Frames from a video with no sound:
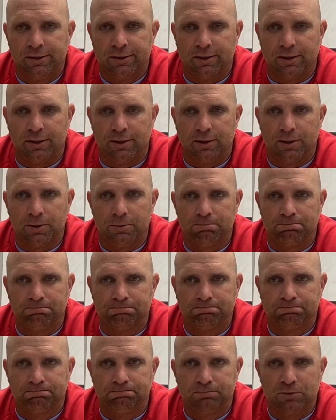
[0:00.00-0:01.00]
um,
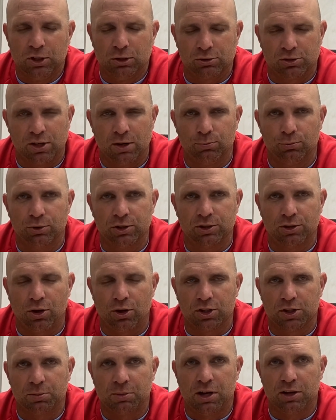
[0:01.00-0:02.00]
you know, something we
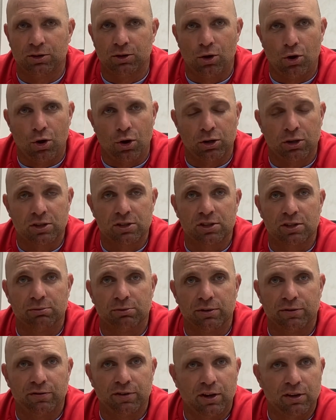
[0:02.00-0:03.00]
talked about in August and
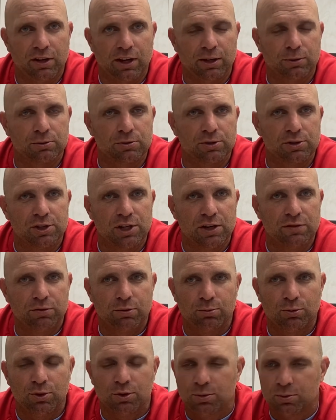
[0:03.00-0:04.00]
we felt like was
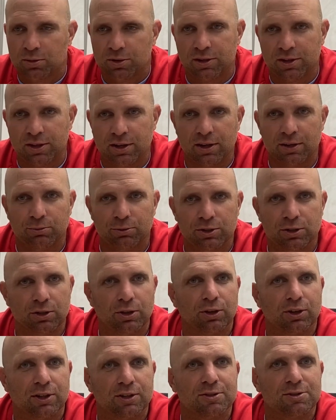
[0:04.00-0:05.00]
achievable. But then when you
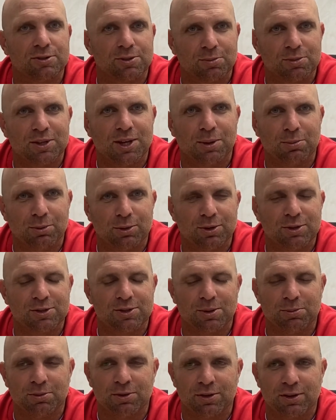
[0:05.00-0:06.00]
look in September and
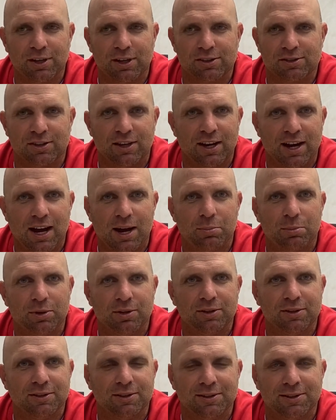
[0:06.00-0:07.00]
some of the things that
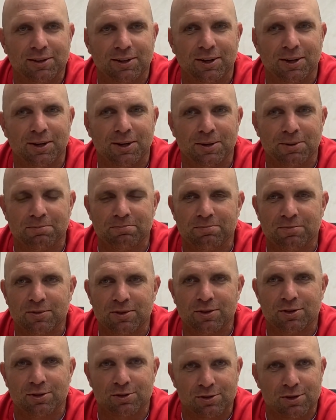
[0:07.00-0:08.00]
happened, um,
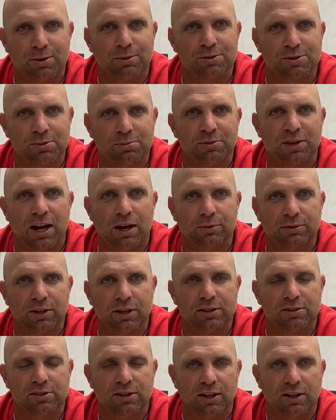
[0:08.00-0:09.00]
just there was some doubt
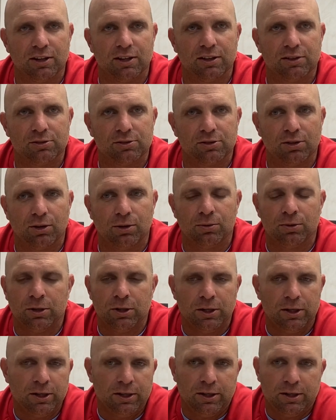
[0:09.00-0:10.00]
that set in. So
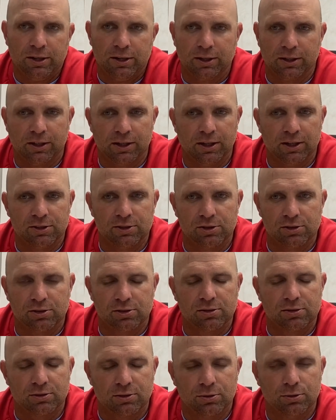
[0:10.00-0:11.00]
again,
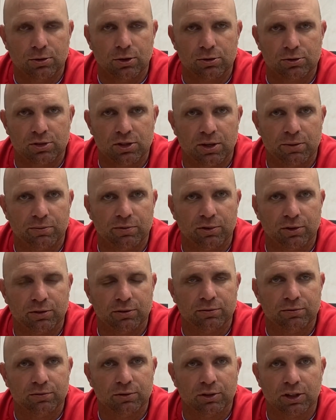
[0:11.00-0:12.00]
just kudos to them for,
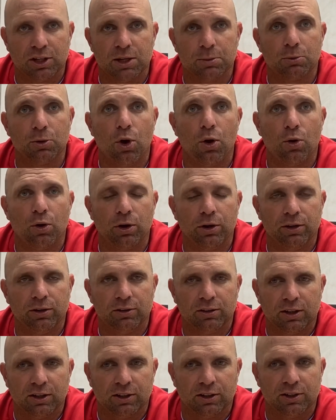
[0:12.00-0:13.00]
for keep going
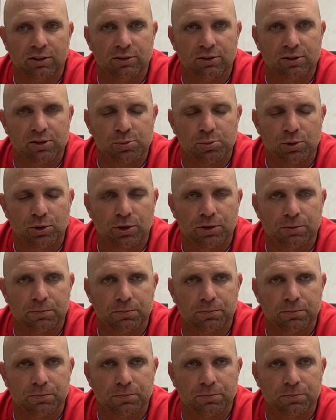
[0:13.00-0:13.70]
and, and, getting to this point.